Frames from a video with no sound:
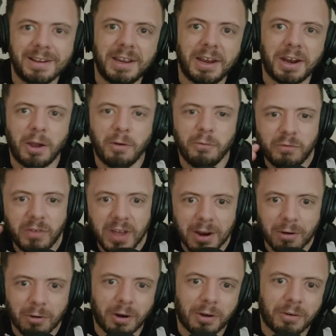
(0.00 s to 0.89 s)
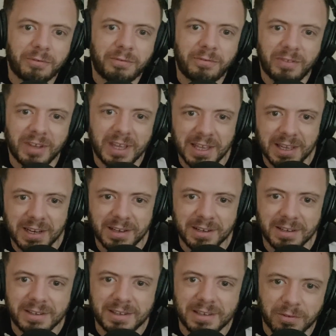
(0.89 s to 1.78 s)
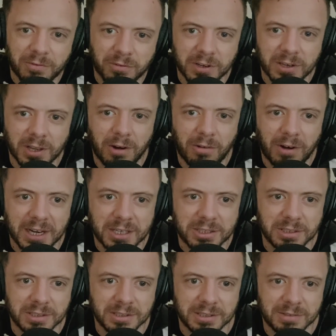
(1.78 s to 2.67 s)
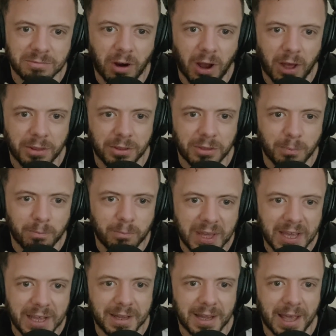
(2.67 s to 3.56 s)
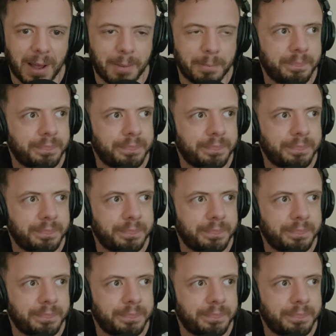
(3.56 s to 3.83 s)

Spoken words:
you know, veer off in different directions rather than being that,